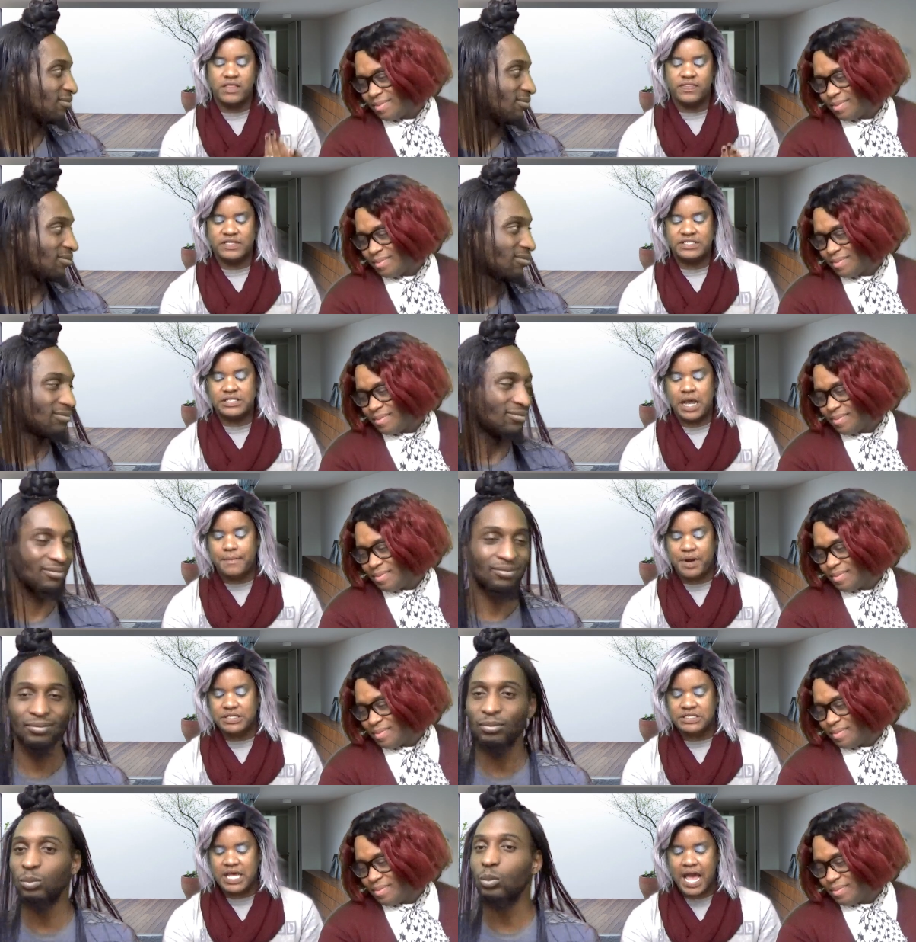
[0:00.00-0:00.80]
Speaker 1: in the
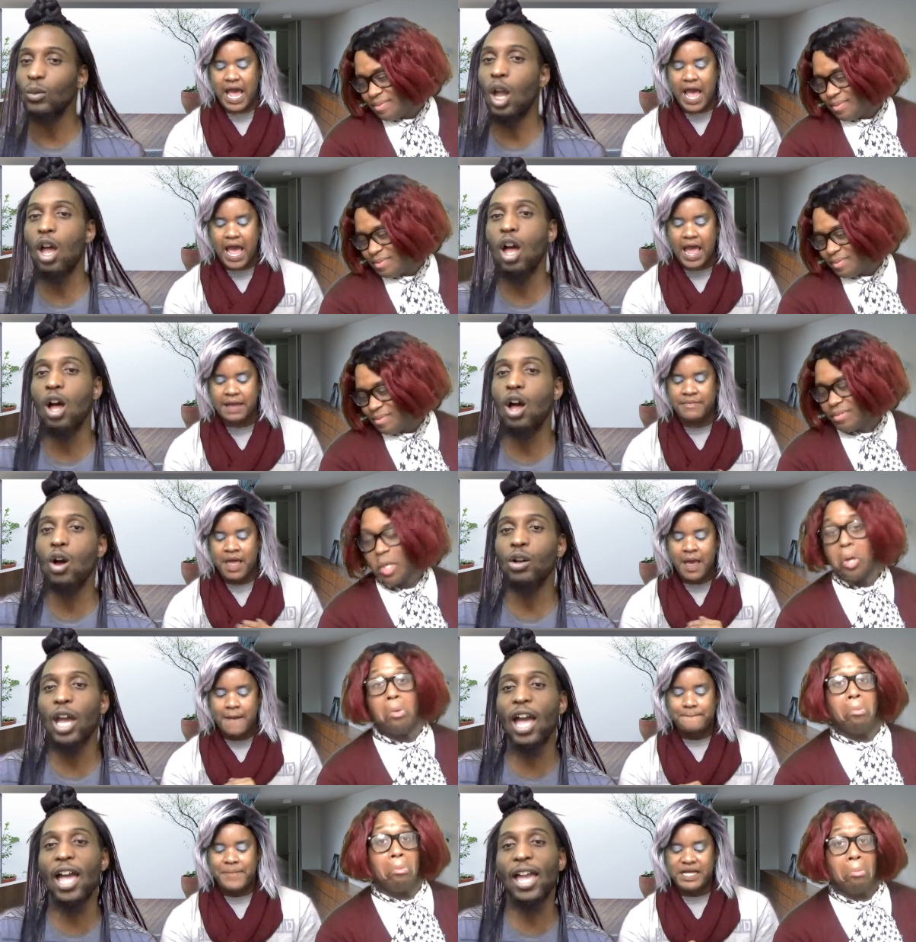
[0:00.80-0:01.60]
summertime.
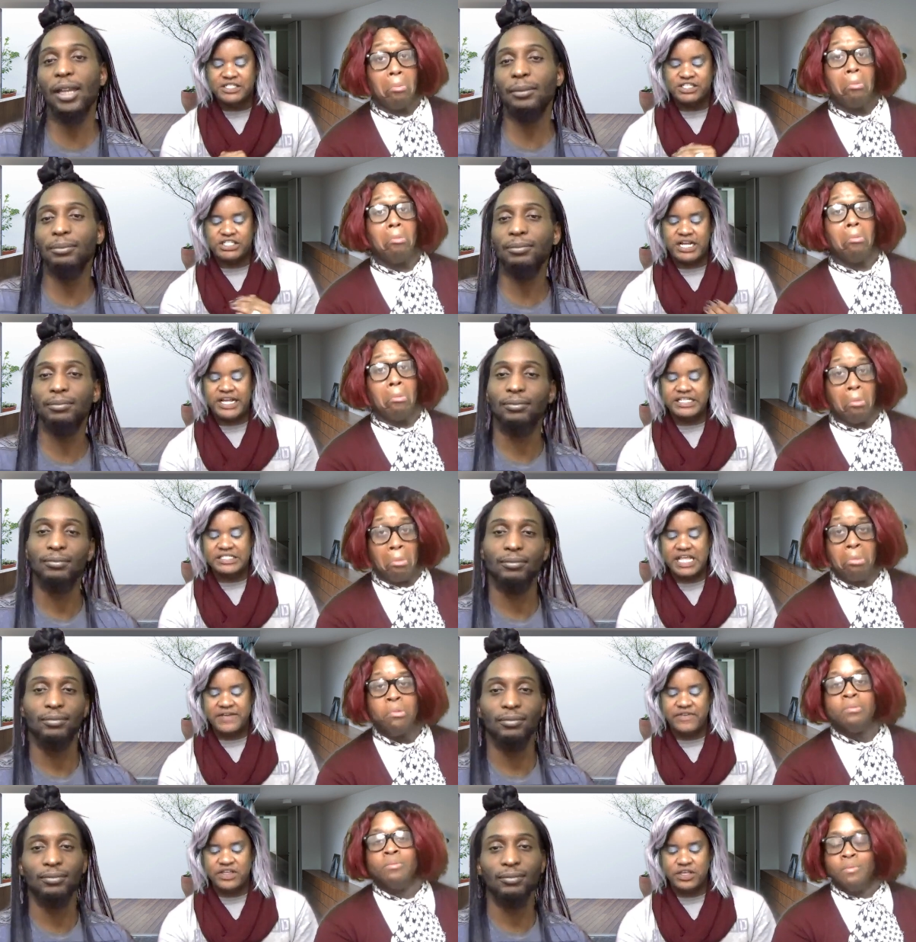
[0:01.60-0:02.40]
Oh, okay. Bitch,
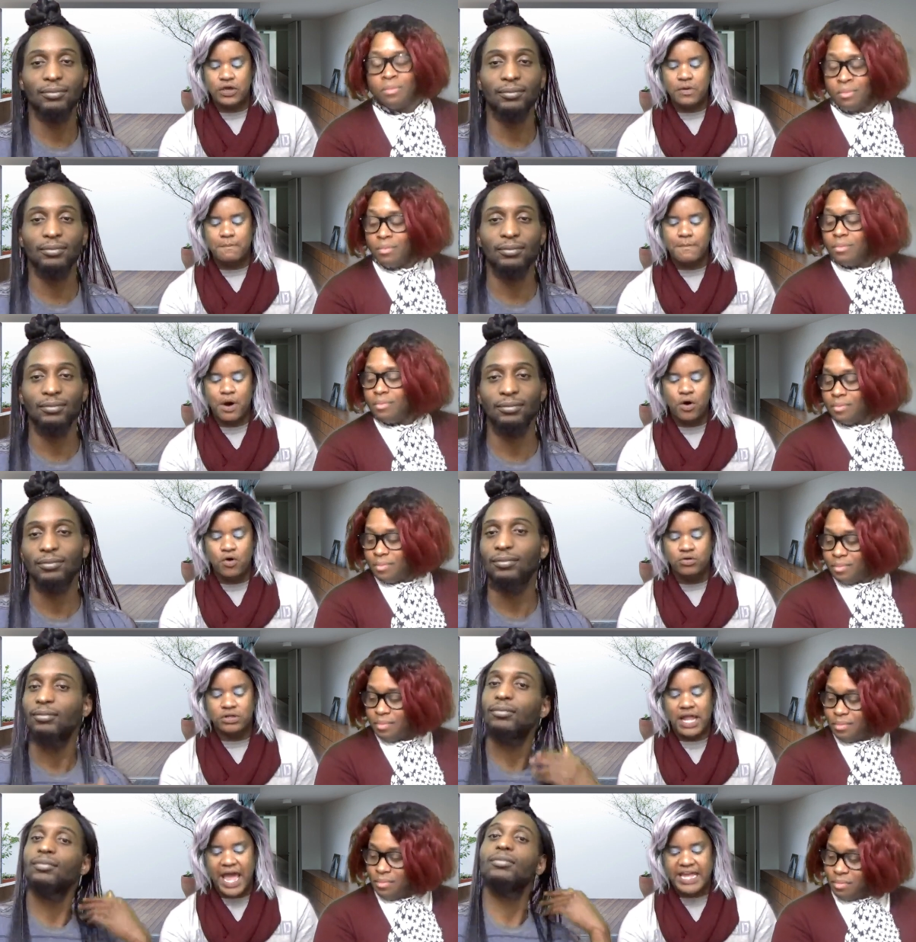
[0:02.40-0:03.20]
she's giving you
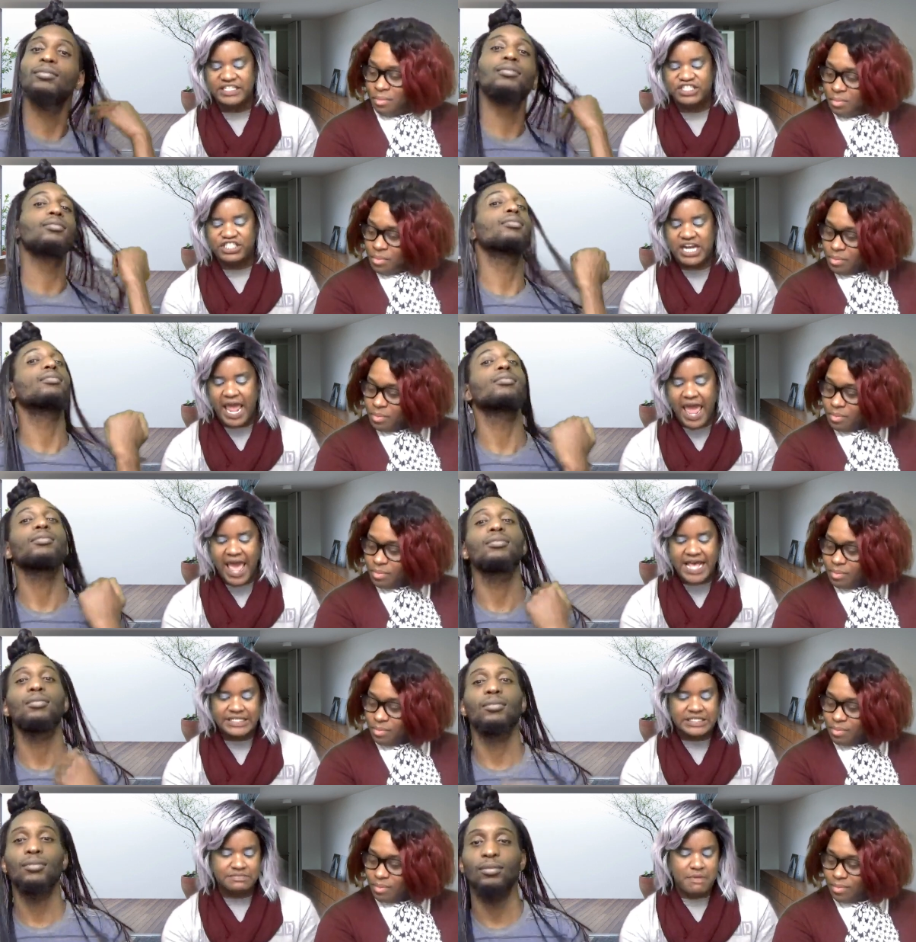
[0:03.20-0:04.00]
moonlight
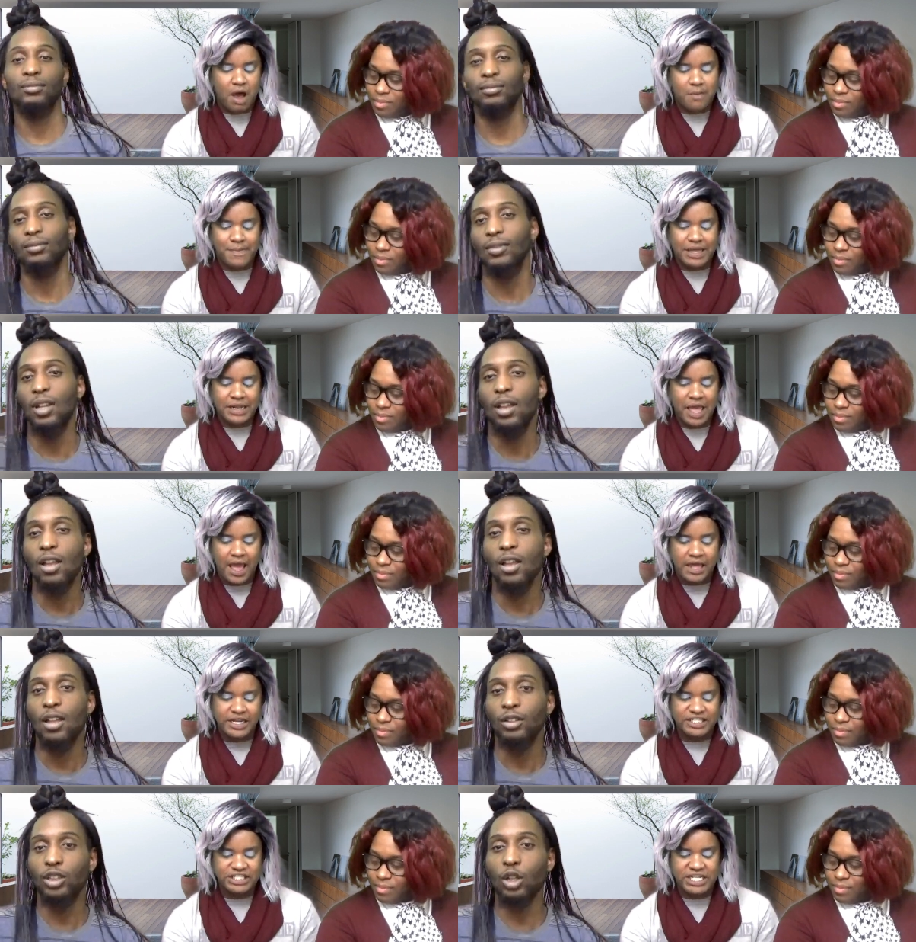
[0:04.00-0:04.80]
jazz moment,
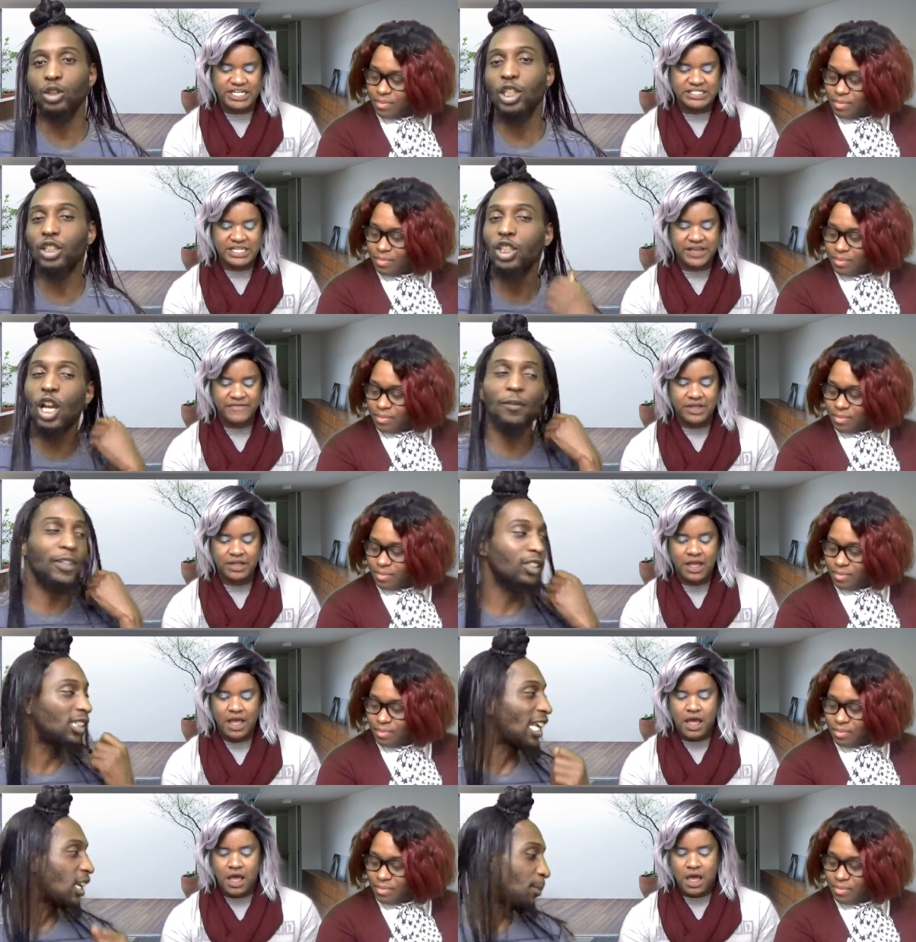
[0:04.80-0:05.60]
honey. So she's
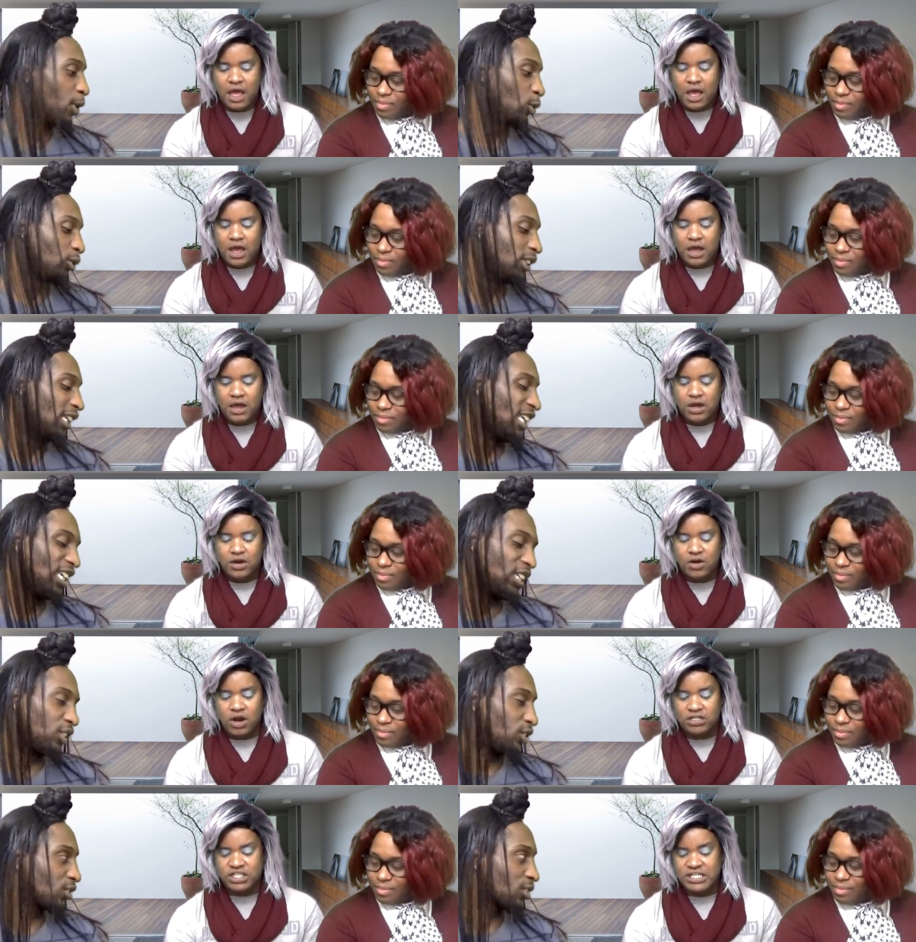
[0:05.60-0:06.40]
serving cinnamon
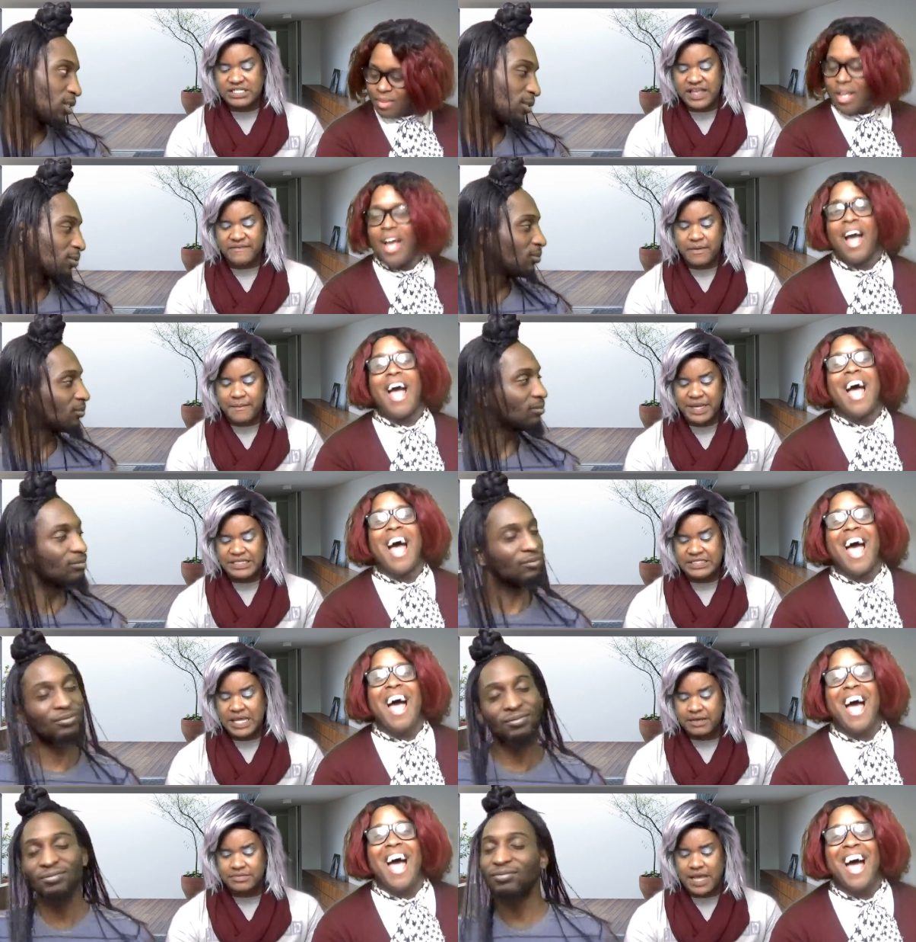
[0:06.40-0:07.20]
tea? Girl, she's giving me
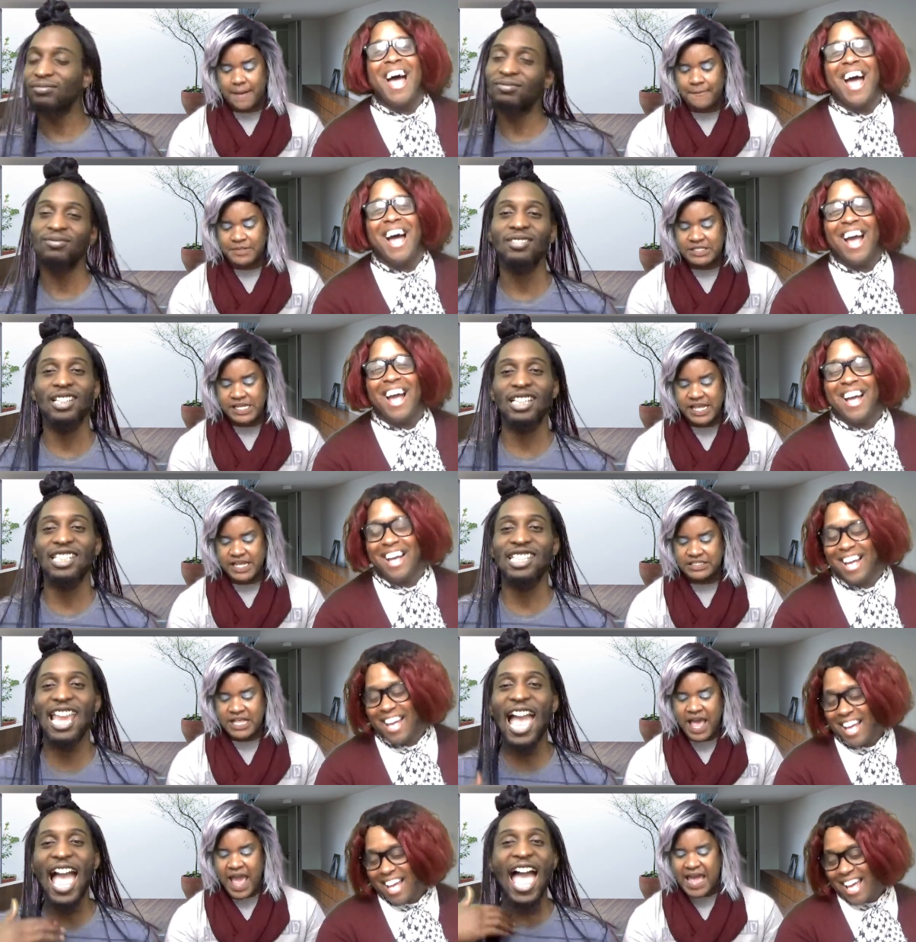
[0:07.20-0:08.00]
some type of
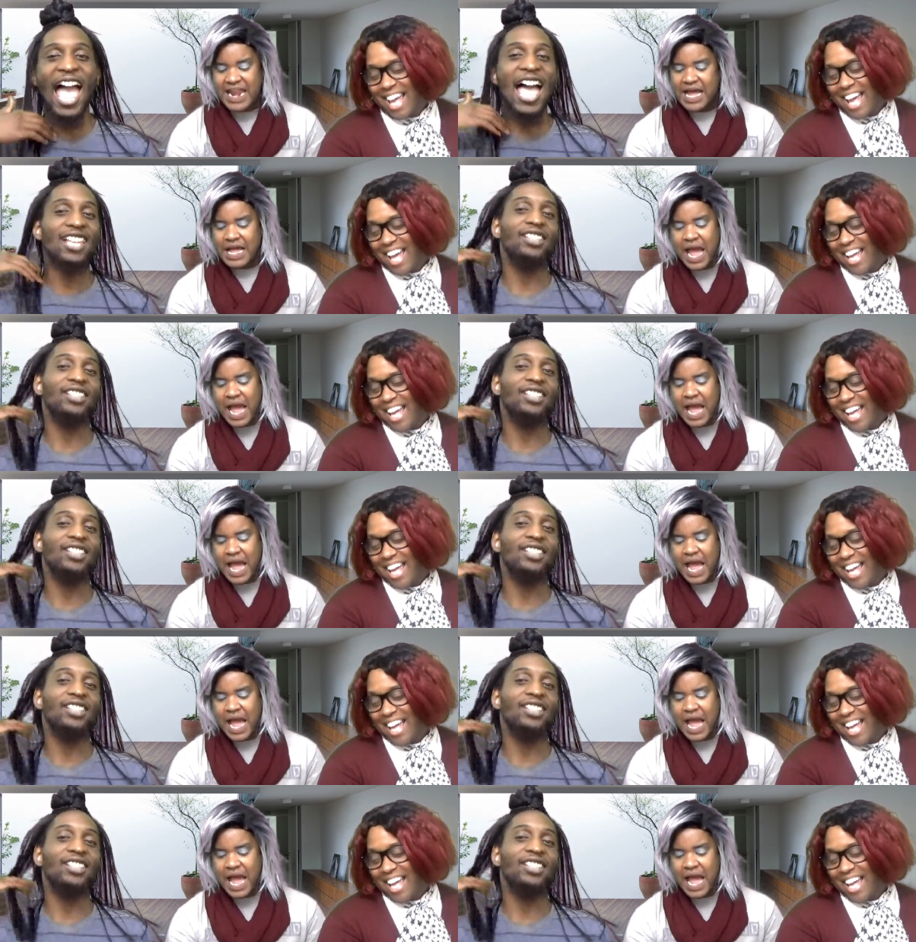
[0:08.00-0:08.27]
tea. Yeah. And I